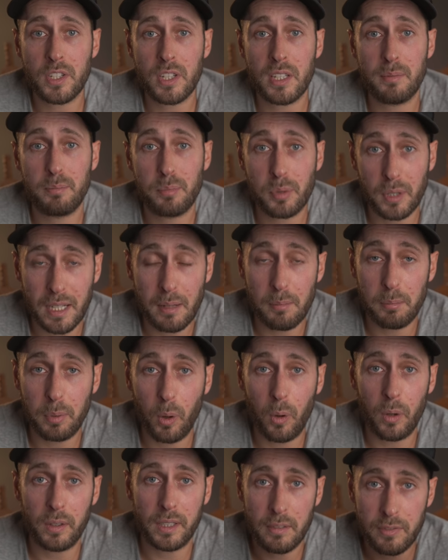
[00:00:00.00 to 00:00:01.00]
which is pretty
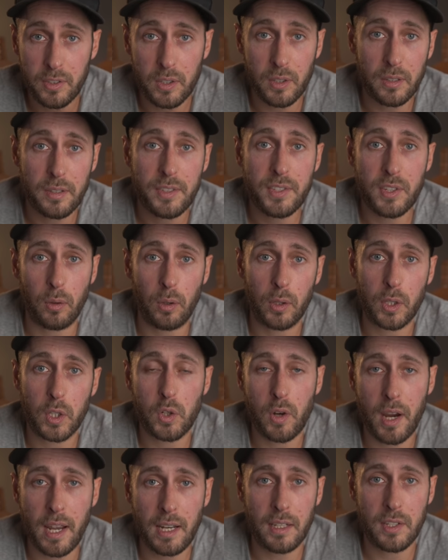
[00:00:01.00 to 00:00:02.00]
important if you're a solo
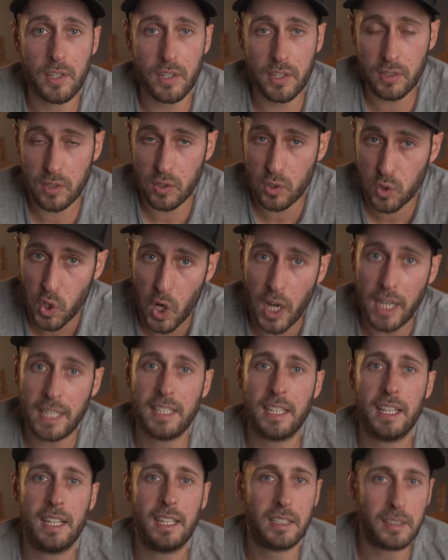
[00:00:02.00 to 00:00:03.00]
creator, just
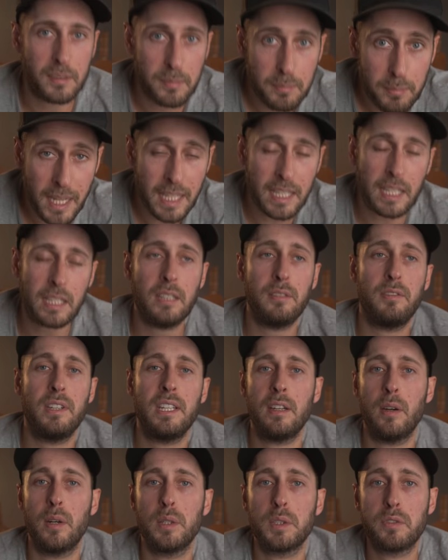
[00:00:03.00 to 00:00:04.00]
grinding and making your
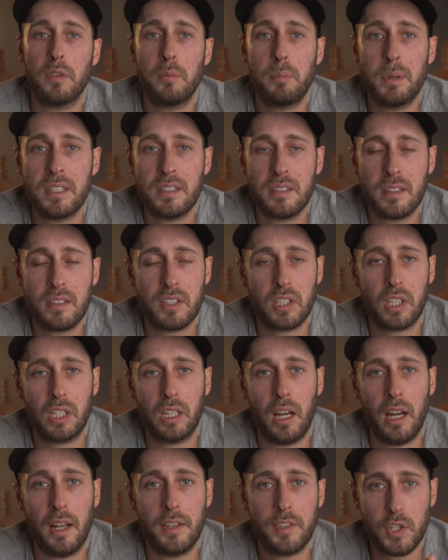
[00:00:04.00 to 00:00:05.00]
videos for business and
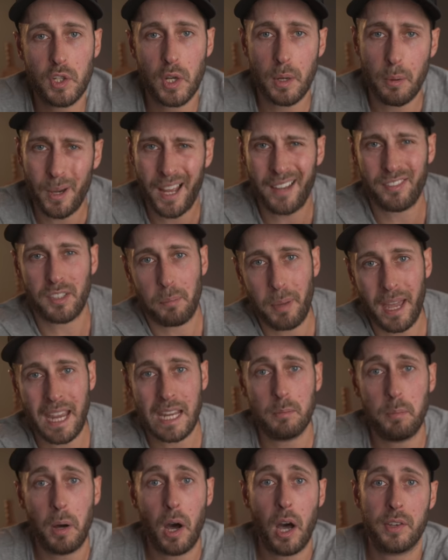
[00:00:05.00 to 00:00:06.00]
clients. You don't have to
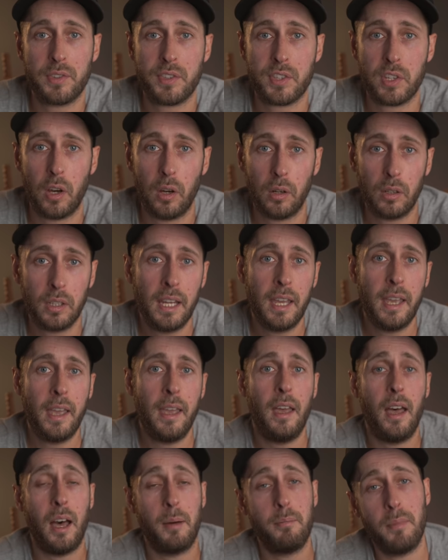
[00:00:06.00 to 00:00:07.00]
pay per song.
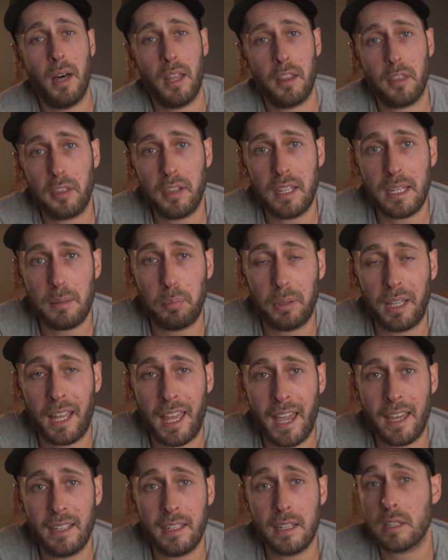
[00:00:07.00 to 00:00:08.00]
A monthly
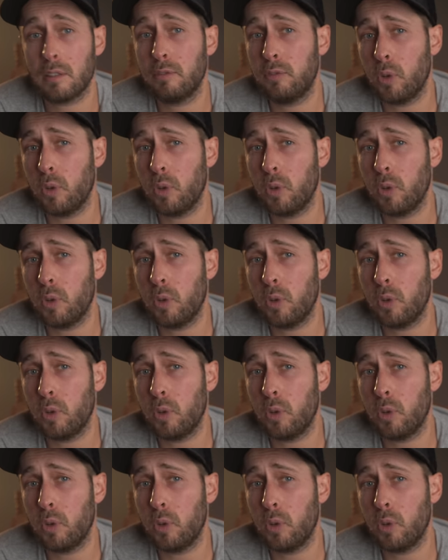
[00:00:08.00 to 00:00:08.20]
plan is